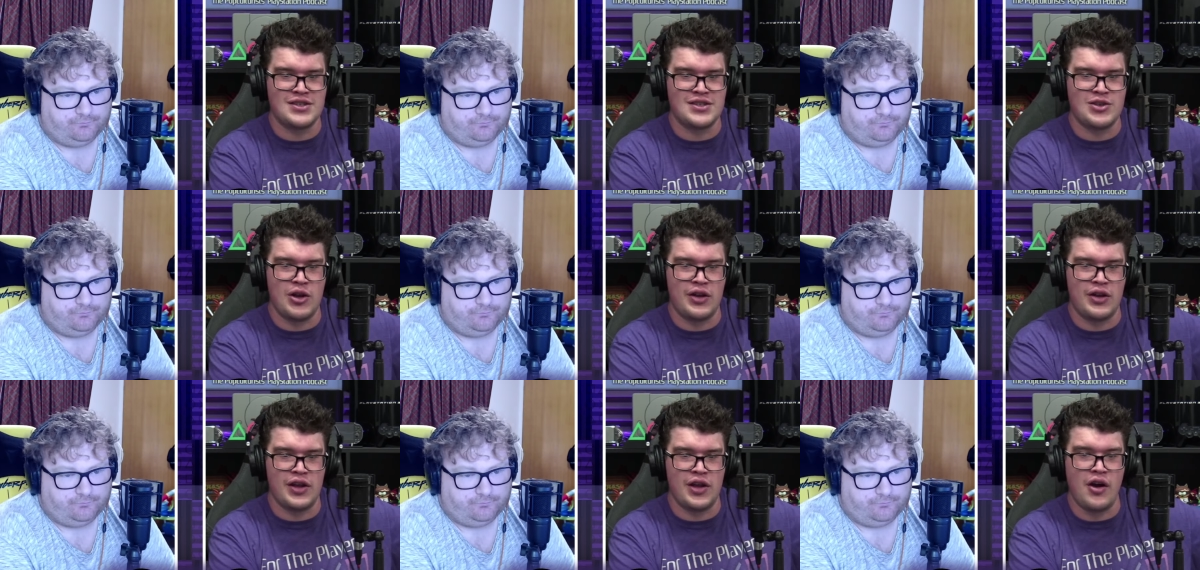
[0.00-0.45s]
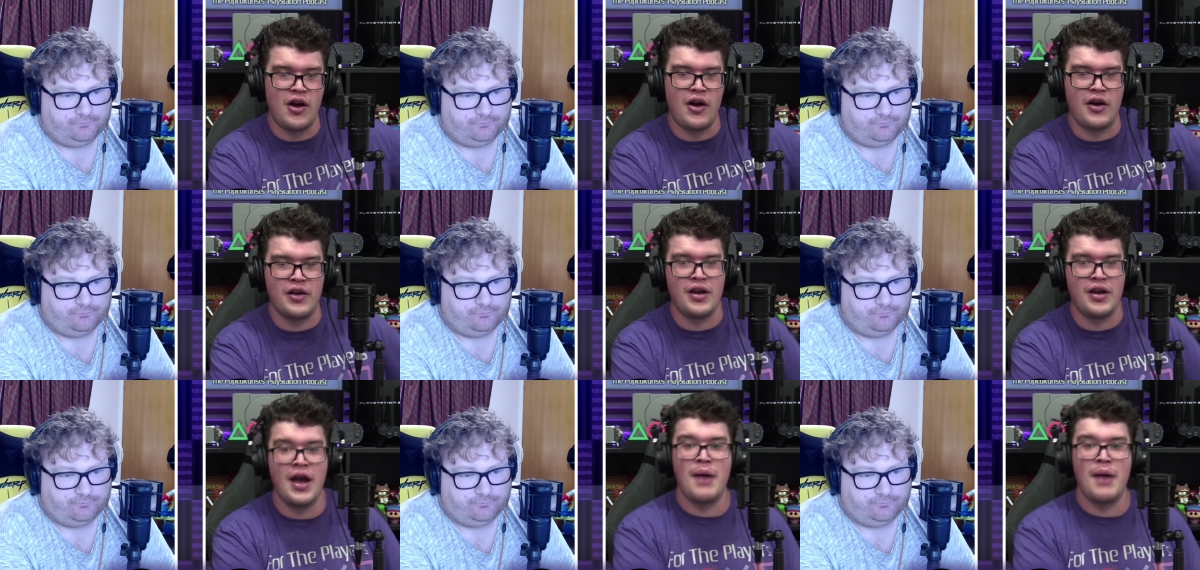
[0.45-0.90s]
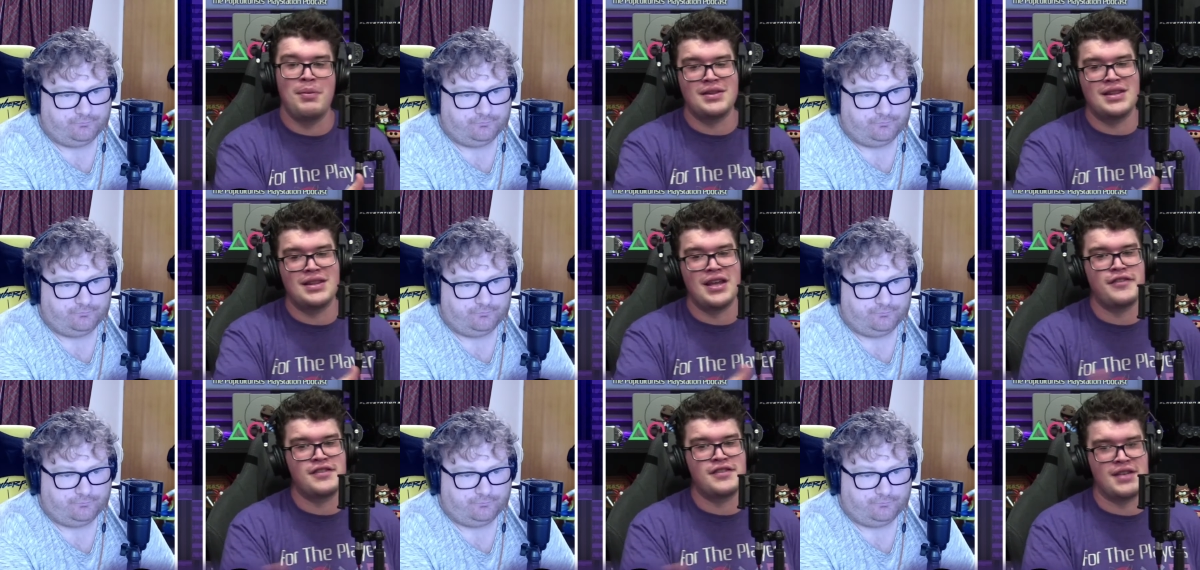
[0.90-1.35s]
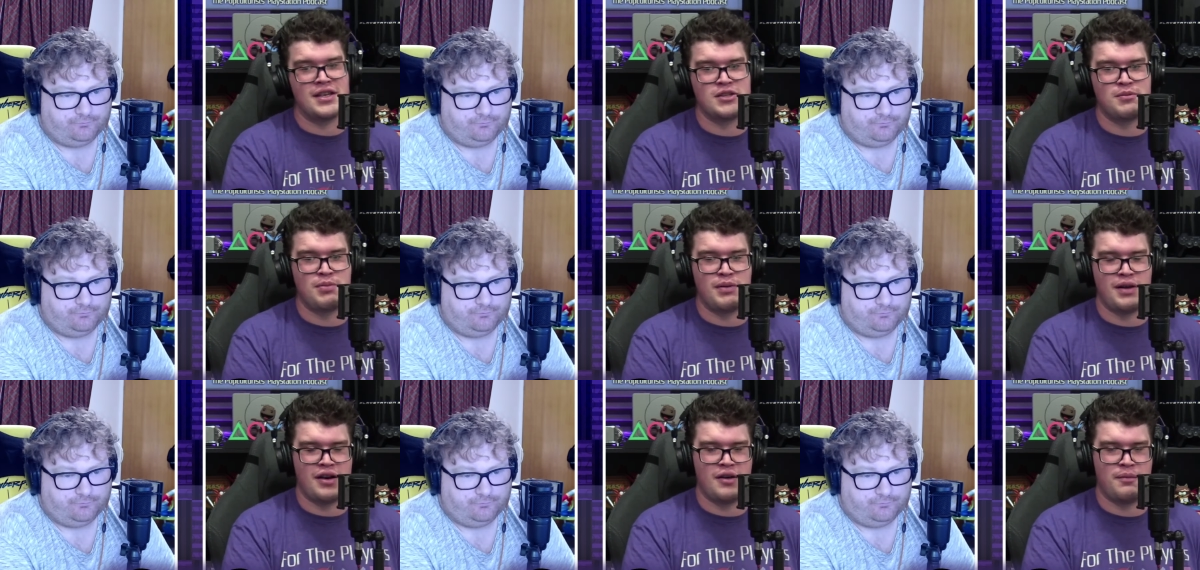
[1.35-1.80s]
Speaker 1: early on, but they've since
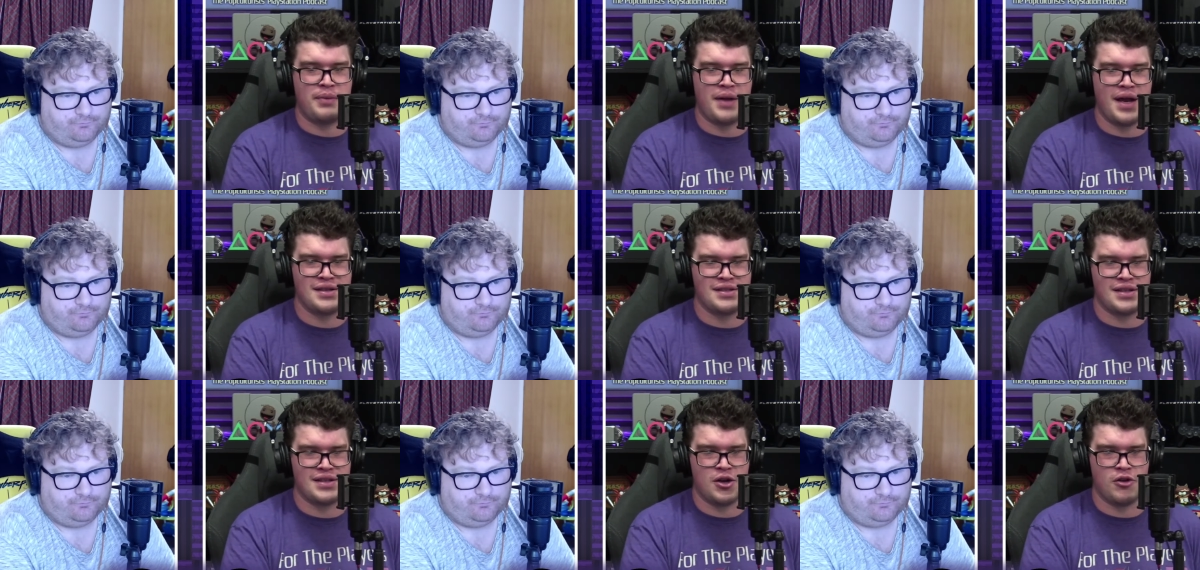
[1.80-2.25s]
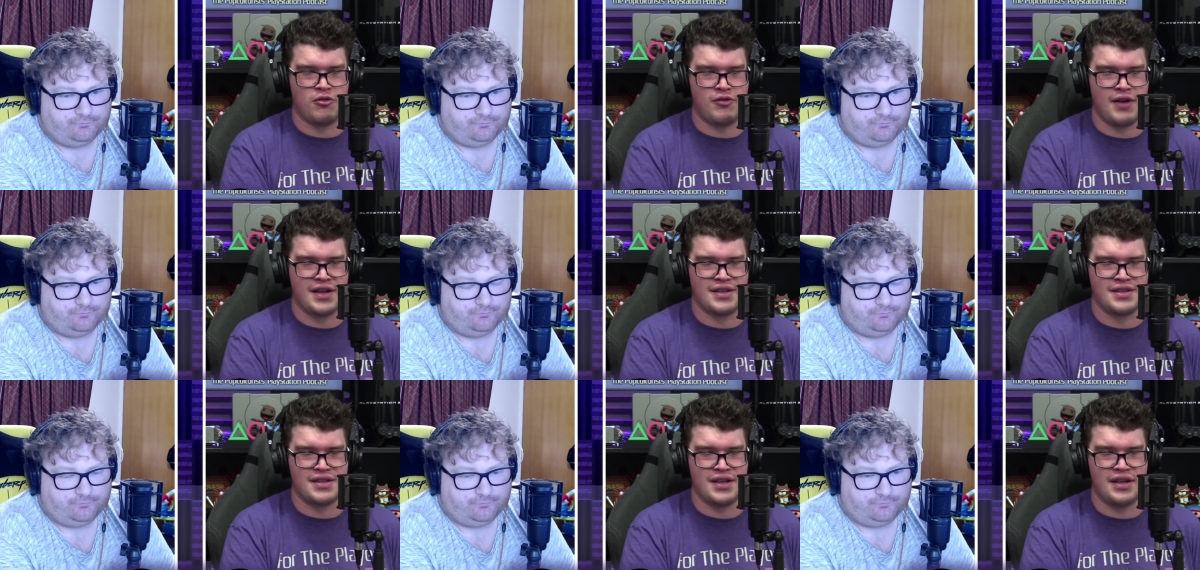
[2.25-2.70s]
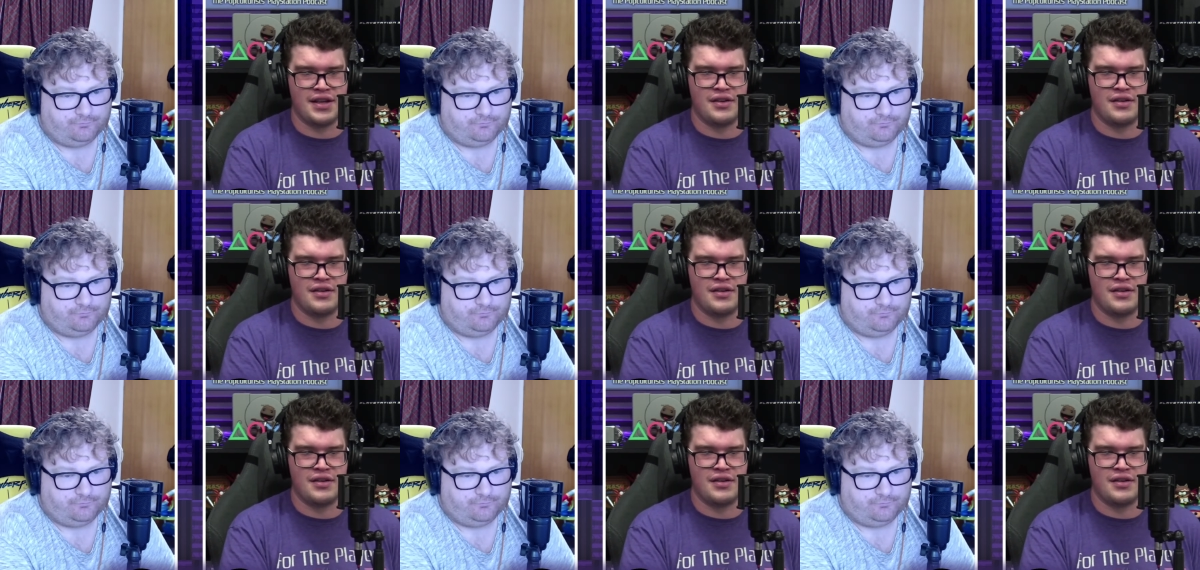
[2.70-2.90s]
been in a place to correct it.